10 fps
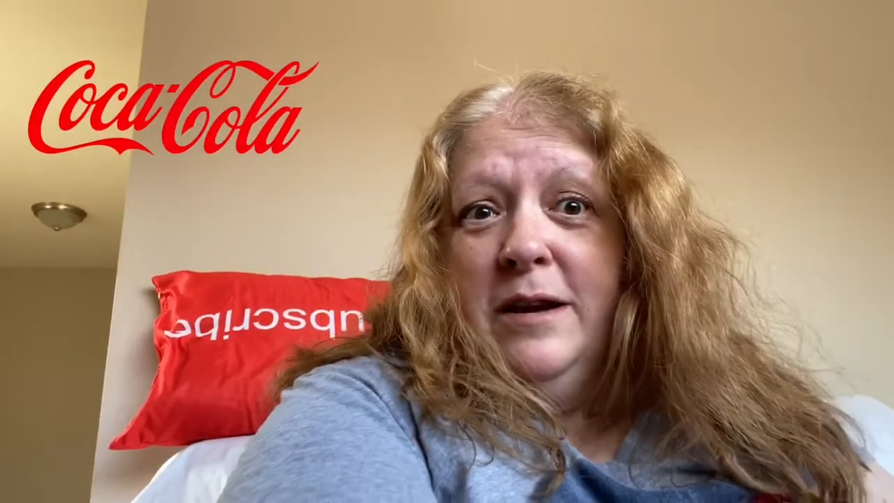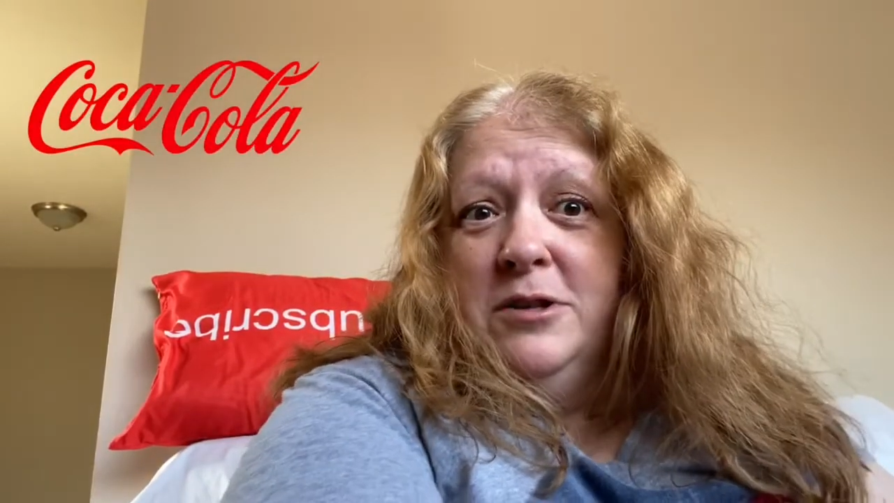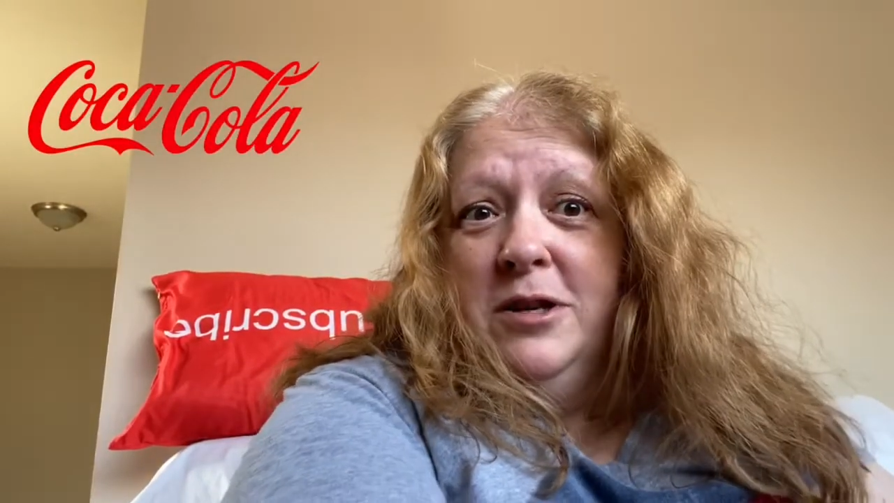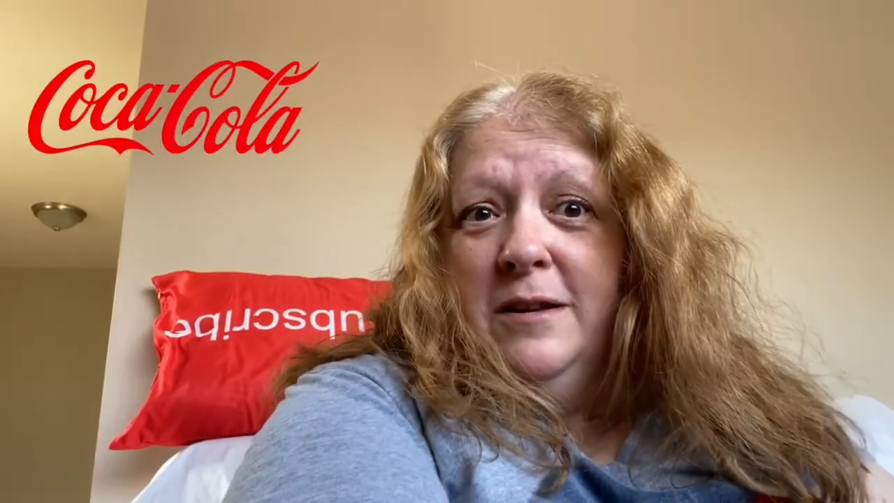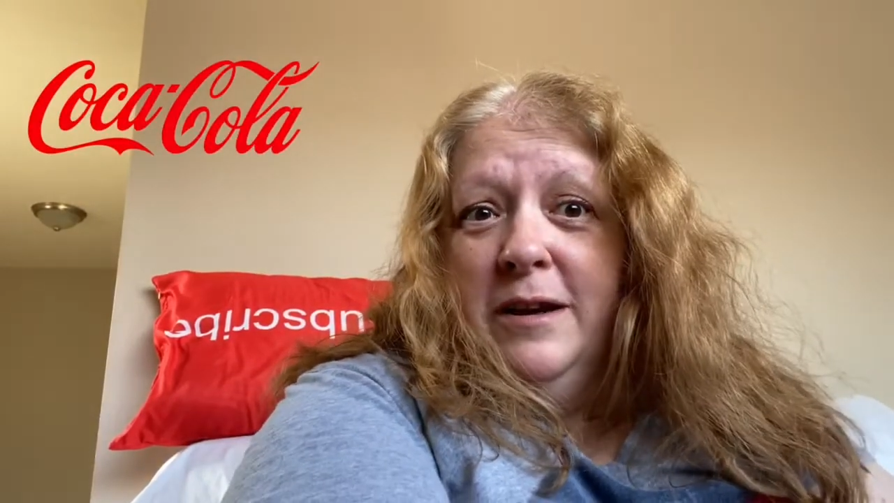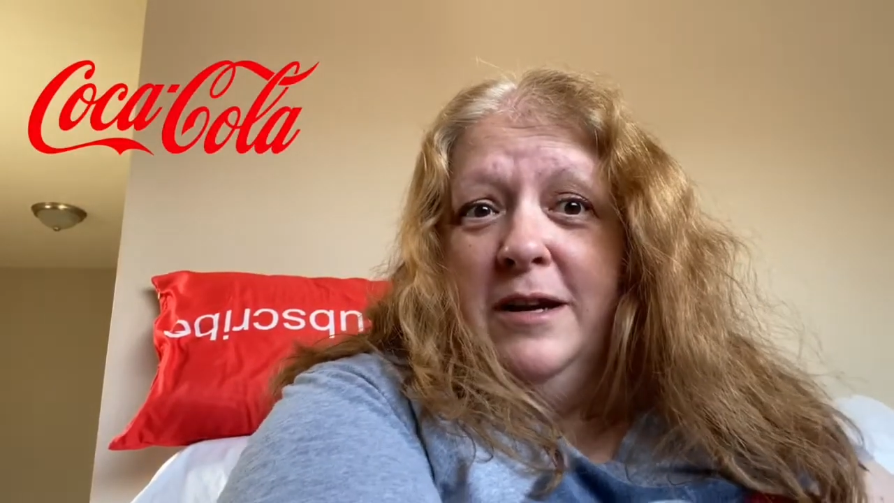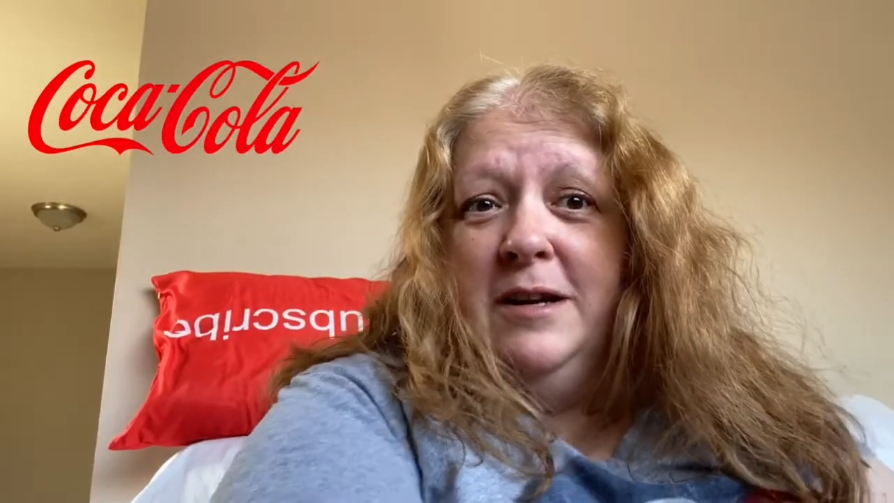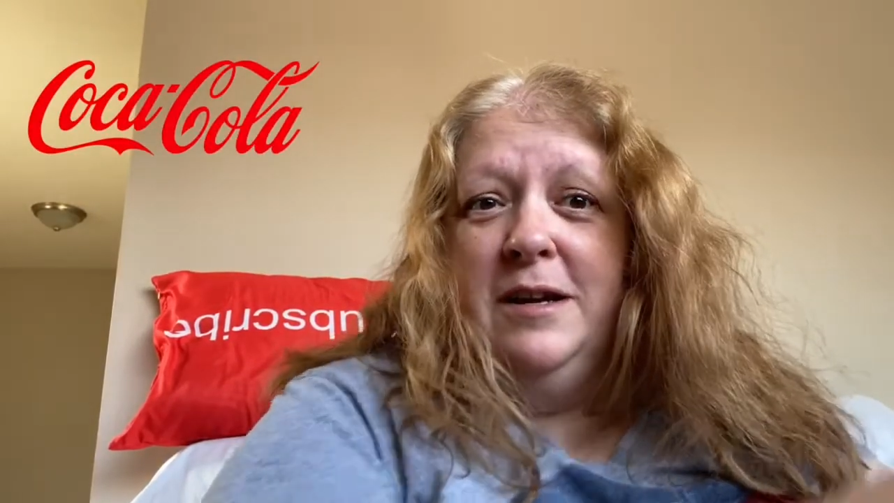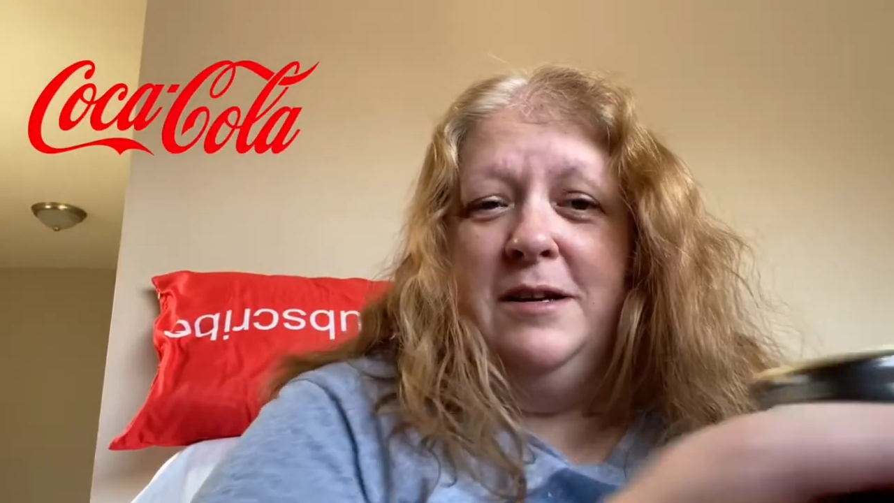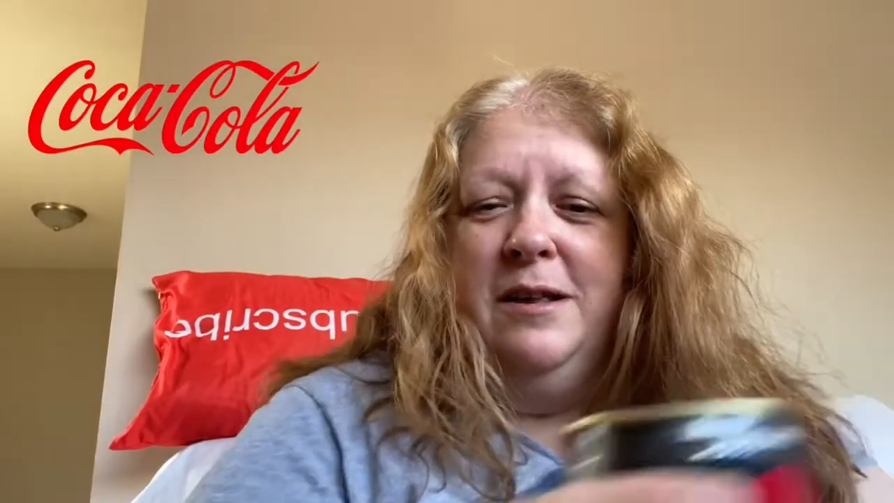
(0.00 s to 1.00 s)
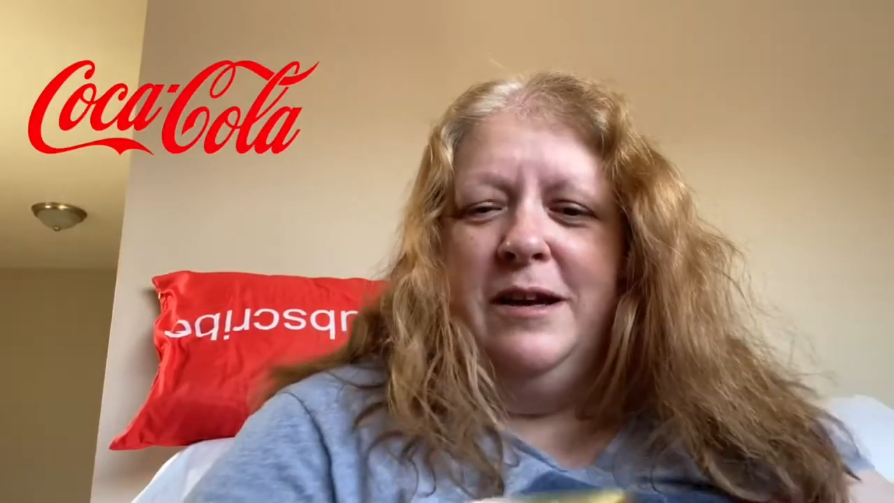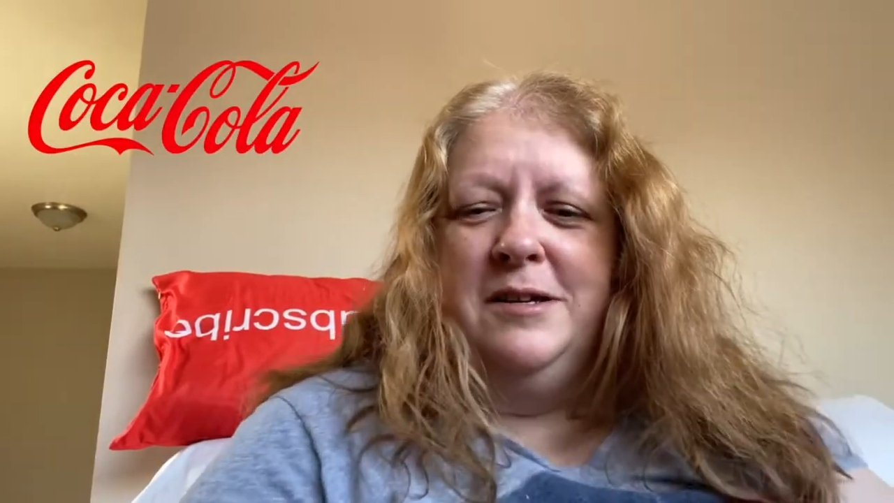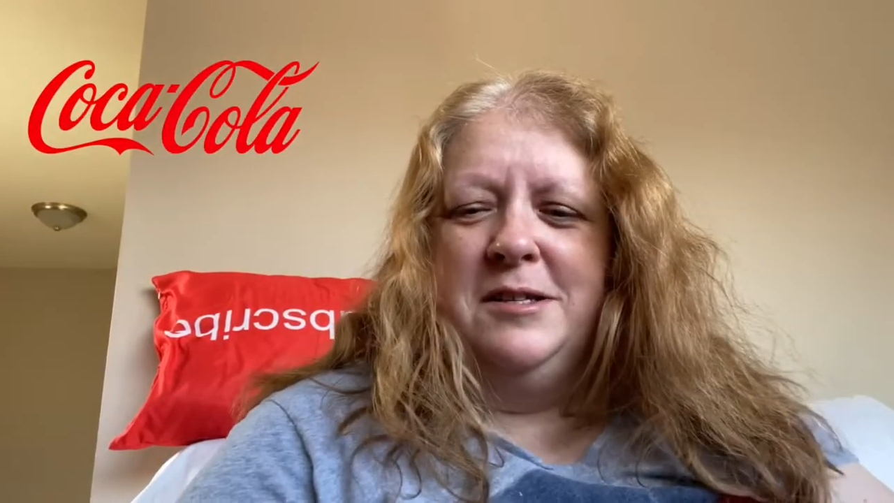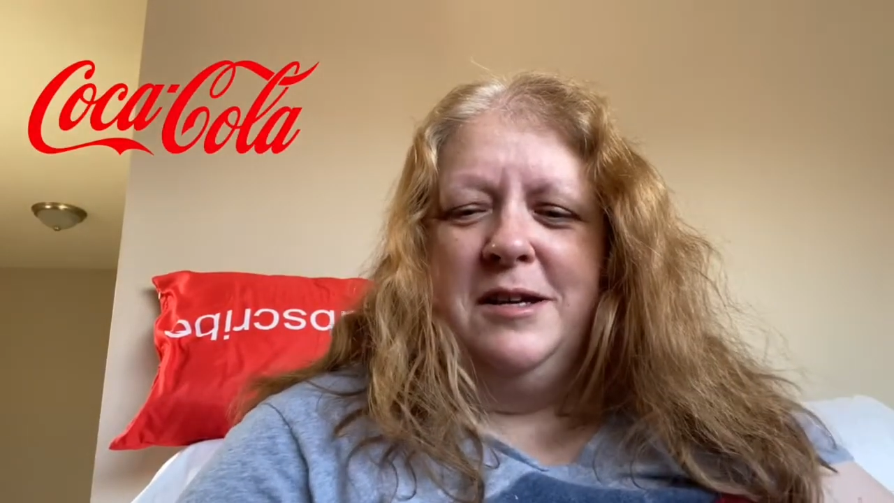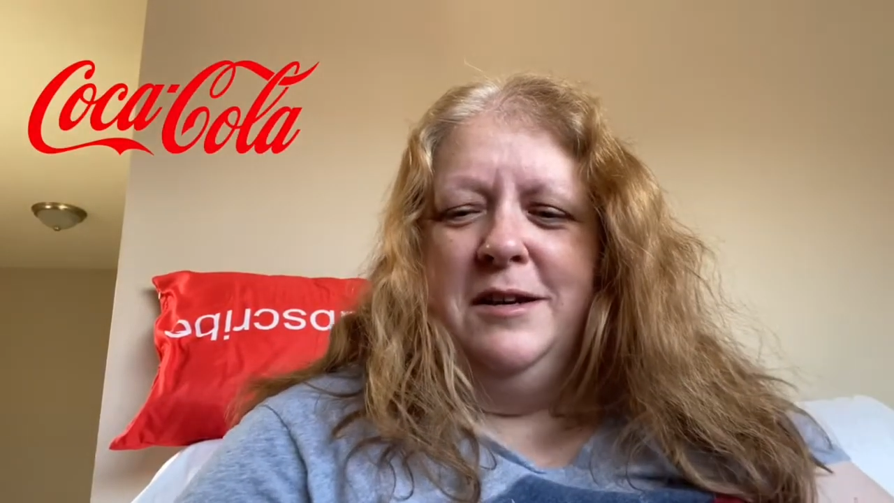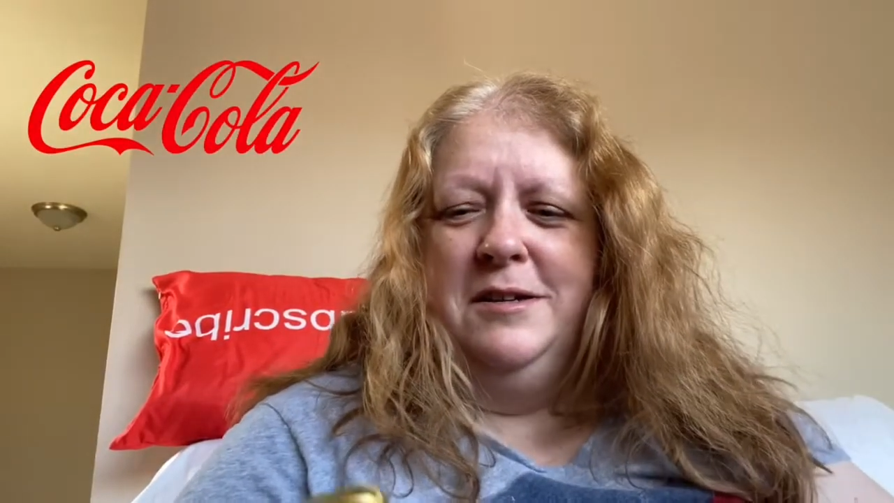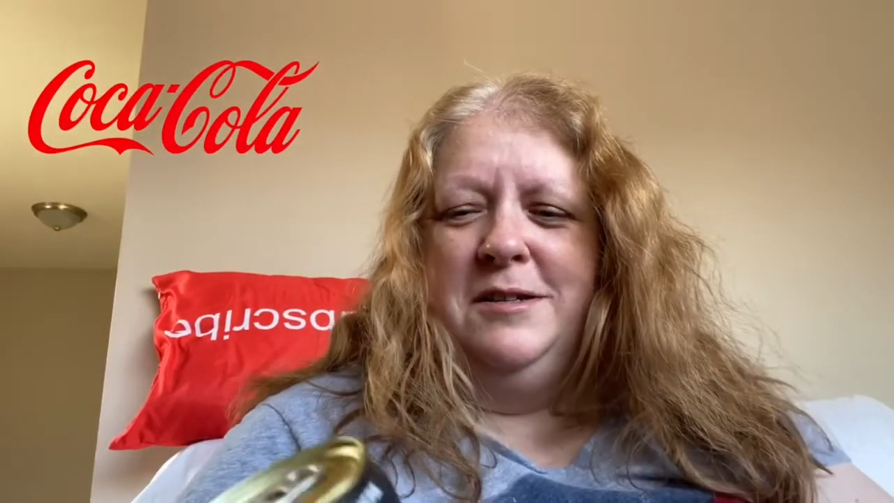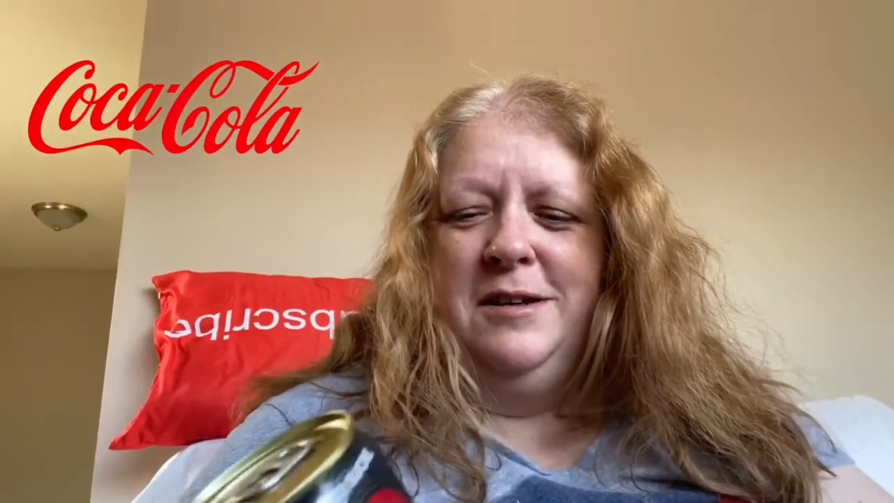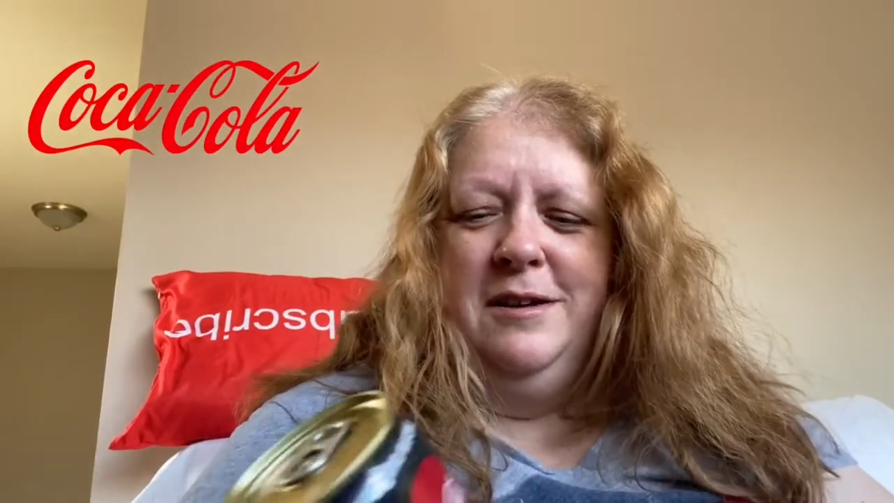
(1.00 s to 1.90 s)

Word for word: actually like, likes it.